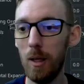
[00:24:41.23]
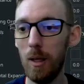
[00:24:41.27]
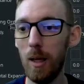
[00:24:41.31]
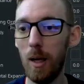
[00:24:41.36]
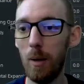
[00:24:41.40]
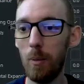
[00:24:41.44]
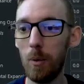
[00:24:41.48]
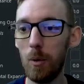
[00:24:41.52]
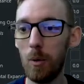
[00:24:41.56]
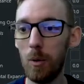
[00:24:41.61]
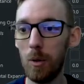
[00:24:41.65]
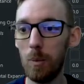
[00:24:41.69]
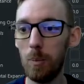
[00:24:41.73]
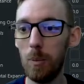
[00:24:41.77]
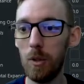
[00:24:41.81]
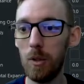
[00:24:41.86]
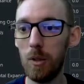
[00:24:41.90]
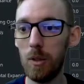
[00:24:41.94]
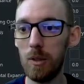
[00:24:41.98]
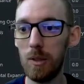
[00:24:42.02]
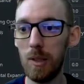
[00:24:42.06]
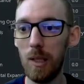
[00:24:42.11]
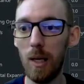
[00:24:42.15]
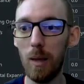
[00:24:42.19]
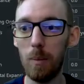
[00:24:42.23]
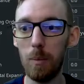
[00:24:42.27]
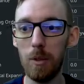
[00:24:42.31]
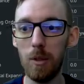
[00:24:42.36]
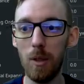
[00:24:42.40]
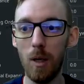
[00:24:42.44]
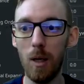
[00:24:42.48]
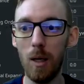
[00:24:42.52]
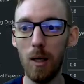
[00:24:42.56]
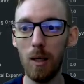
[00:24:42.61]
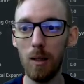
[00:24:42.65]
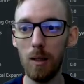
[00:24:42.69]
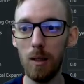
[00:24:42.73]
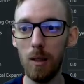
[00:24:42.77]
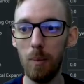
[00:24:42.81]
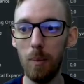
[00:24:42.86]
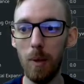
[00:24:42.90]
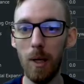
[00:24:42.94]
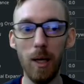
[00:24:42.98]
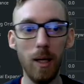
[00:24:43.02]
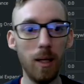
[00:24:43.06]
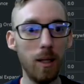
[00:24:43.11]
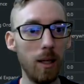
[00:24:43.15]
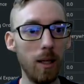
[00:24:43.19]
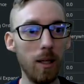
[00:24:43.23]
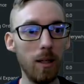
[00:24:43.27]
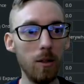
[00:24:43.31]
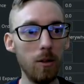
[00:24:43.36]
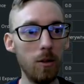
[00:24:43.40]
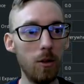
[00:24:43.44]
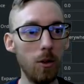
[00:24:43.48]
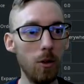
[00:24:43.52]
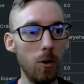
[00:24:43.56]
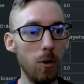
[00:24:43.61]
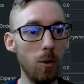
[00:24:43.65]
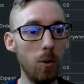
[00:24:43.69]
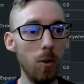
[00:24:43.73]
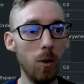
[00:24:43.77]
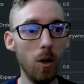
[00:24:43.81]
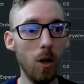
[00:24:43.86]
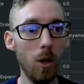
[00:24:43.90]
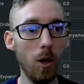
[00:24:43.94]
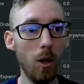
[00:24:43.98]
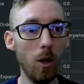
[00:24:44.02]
that we're going to put the snapshot command into.